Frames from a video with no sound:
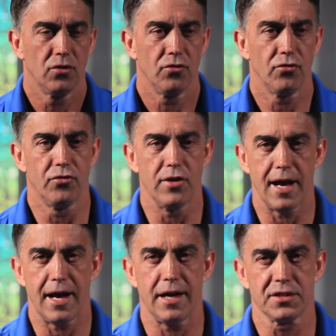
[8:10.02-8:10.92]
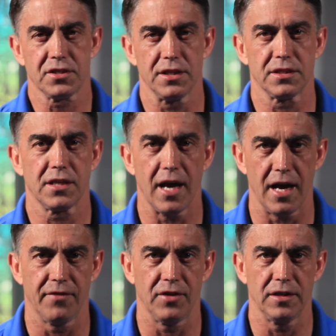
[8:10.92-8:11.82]
This is
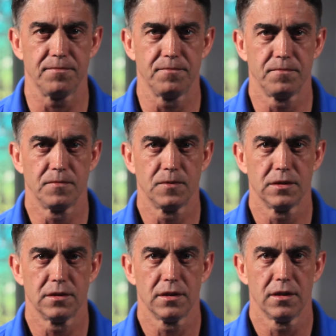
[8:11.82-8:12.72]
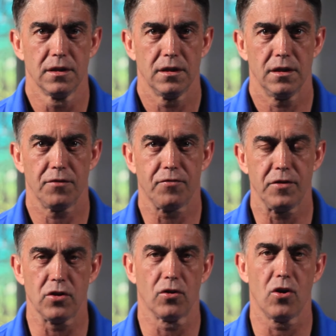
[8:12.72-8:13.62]
heaven. If
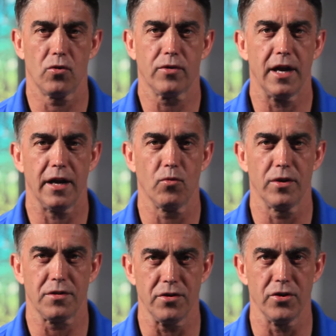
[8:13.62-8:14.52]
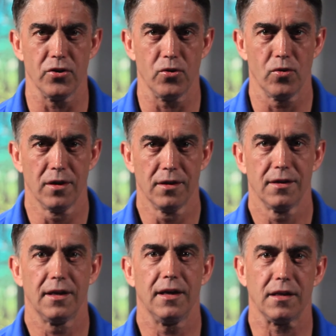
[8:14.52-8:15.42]
you're okay with you
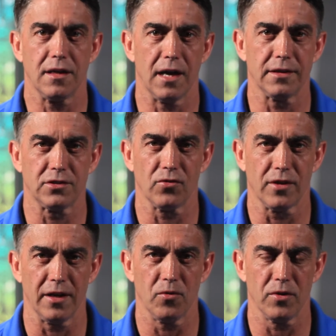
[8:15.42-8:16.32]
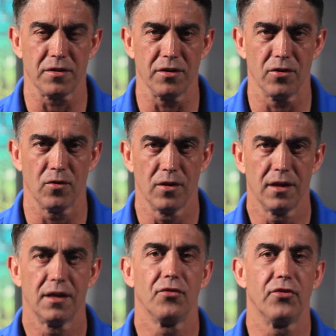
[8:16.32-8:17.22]
and God's okay with you,
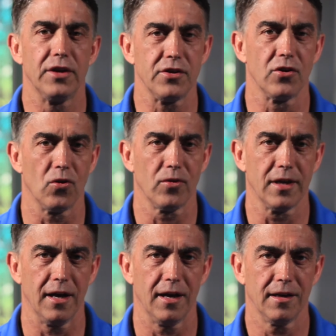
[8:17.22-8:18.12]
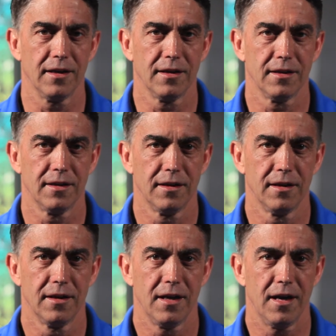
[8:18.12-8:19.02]
then you're okay.
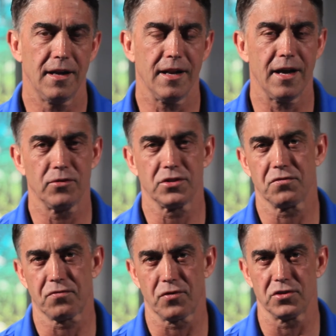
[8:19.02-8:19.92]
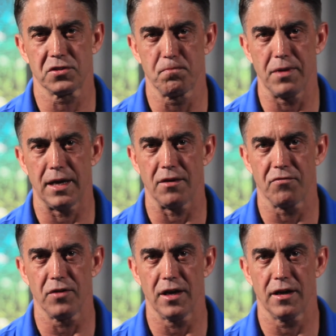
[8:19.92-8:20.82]
And that was the first
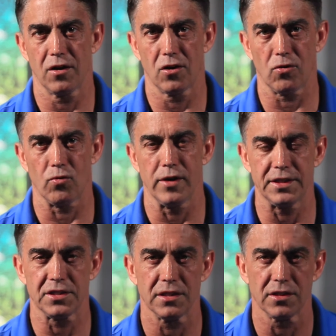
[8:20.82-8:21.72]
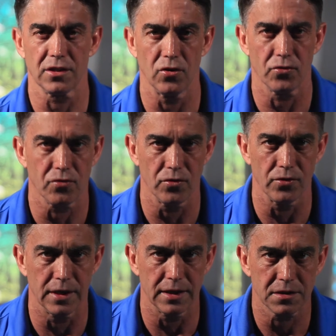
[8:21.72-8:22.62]
benefit or reason to go through
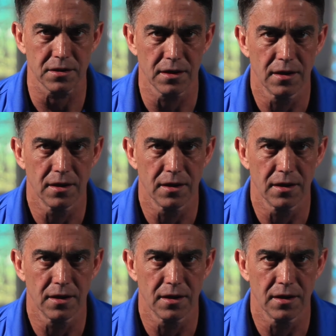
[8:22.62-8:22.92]
this.